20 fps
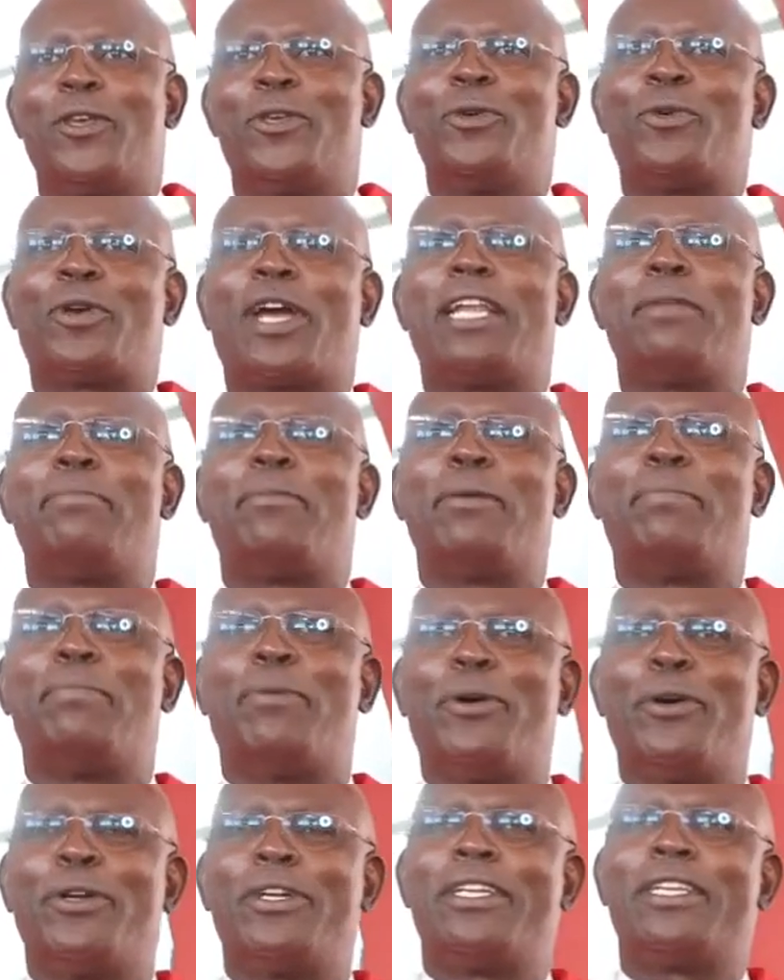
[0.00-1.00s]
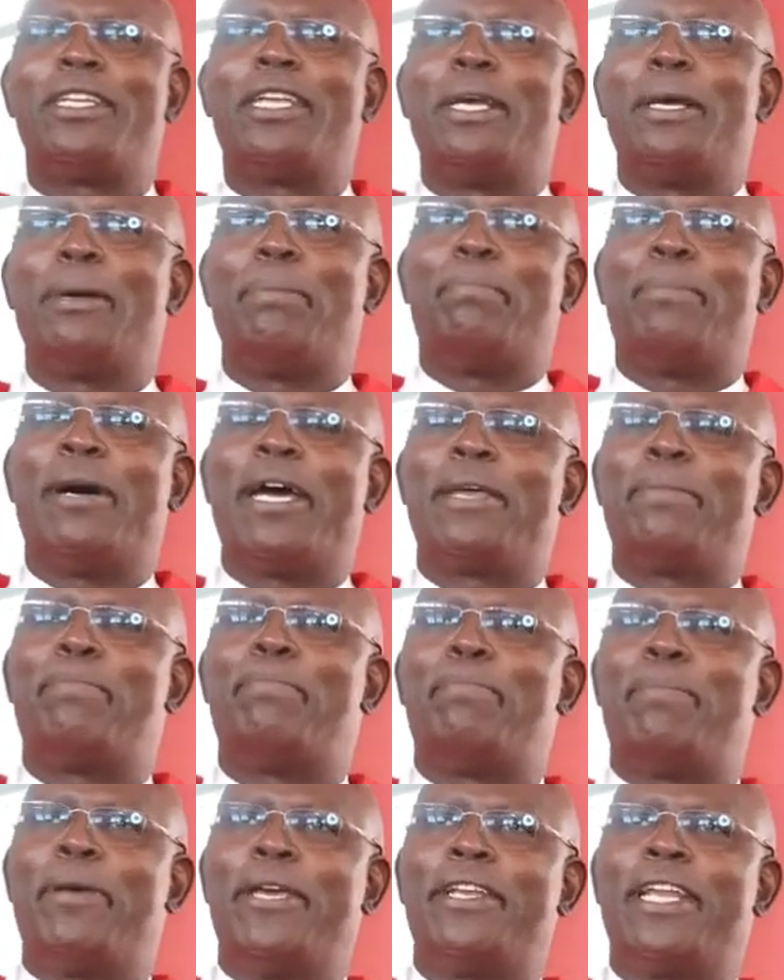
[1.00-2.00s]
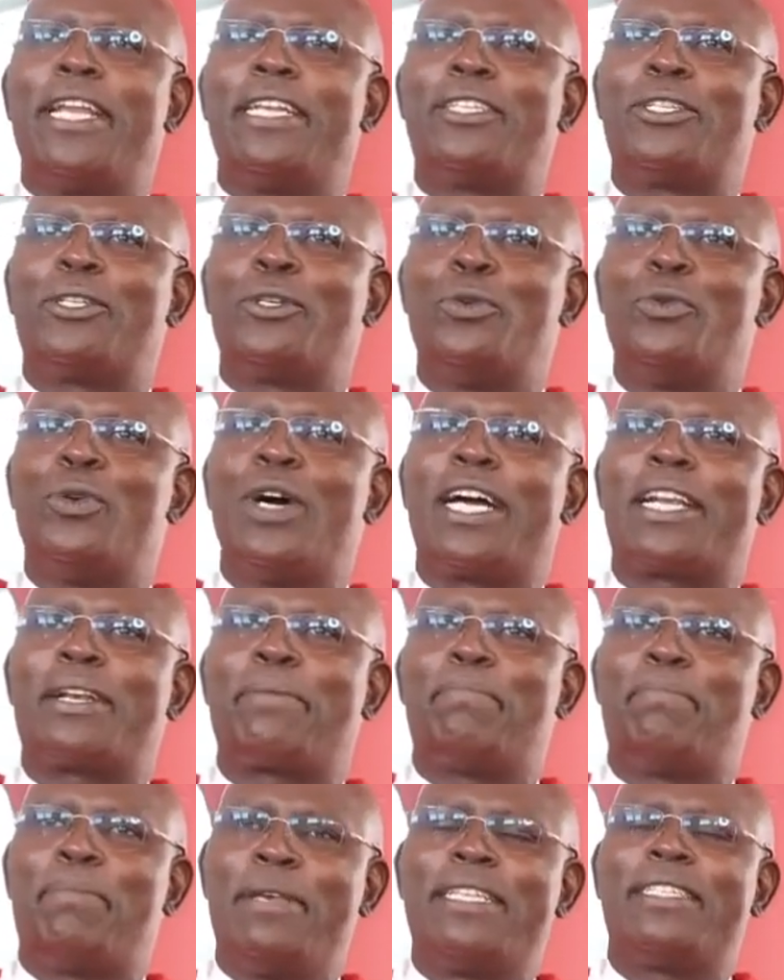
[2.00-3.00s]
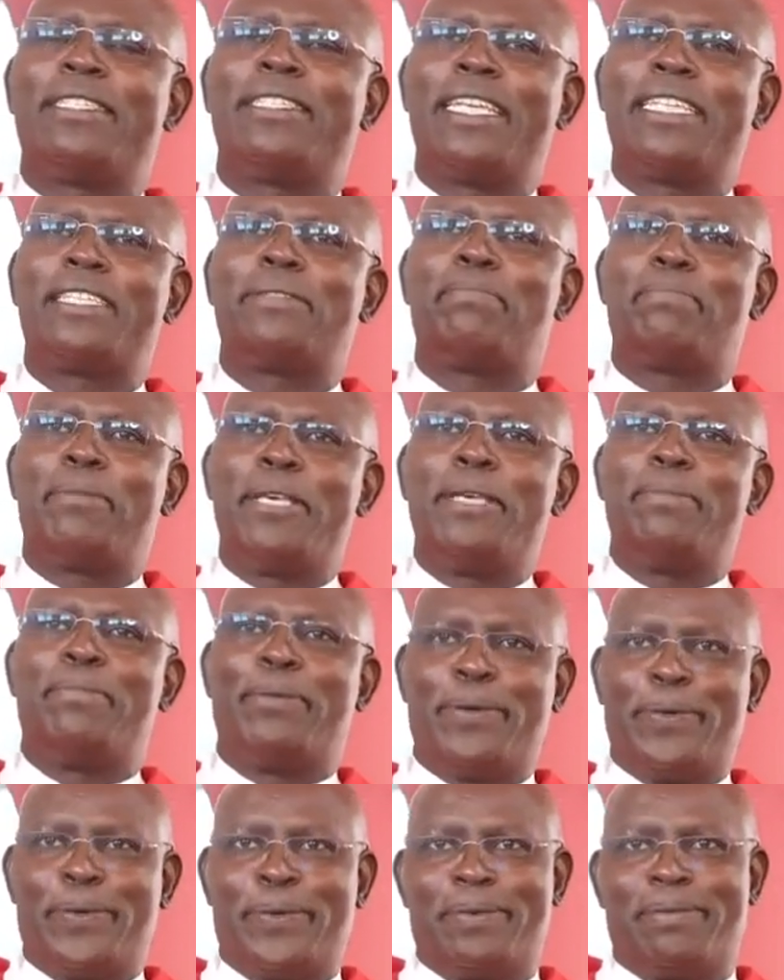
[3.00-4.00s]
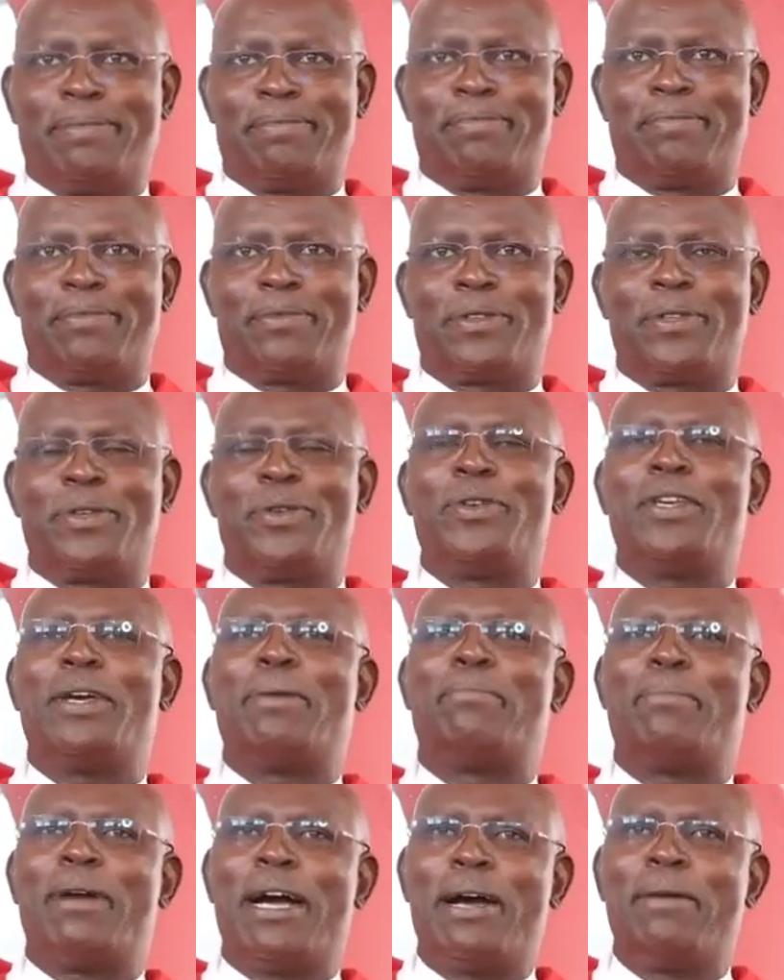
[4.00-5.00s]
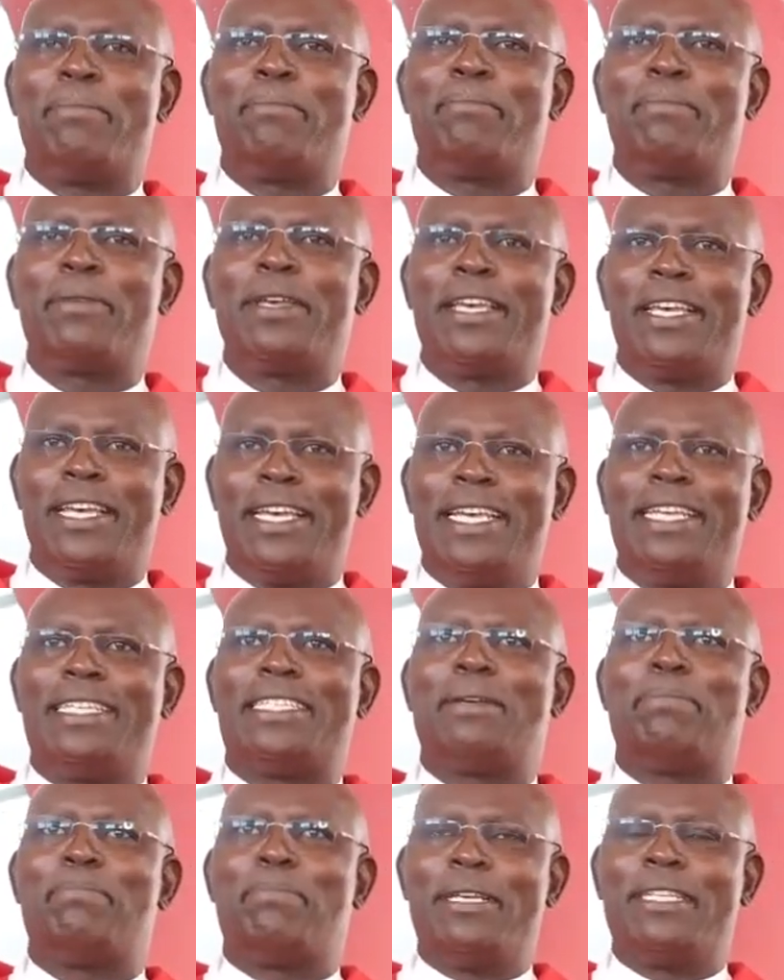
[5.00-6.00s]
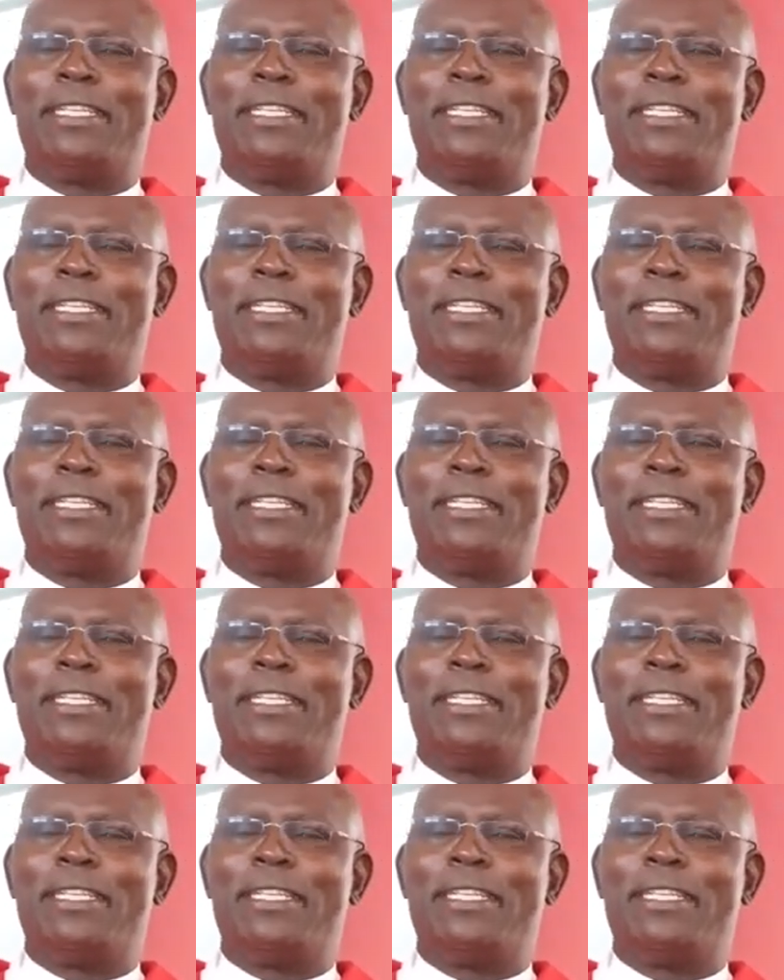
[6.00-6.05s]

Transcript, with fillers: You can be born by parents who are business people. Your mom is a